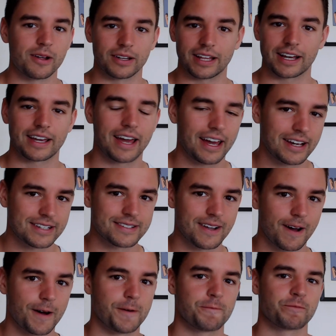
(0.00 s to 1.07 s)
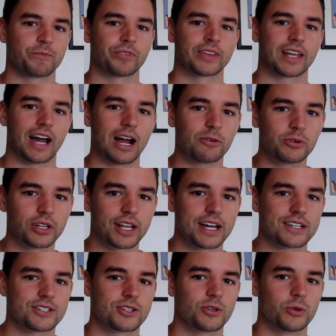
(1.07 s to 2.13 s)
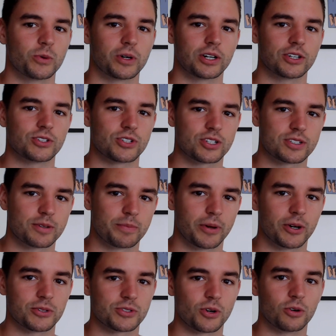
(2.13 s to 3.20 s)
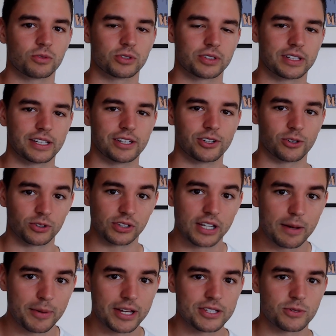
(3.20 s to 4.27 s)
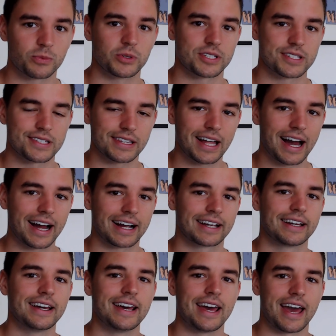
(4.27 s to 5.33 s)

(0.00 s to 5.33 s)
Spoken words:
Like, hey Sal, I realized you were just about over your limit with Slack,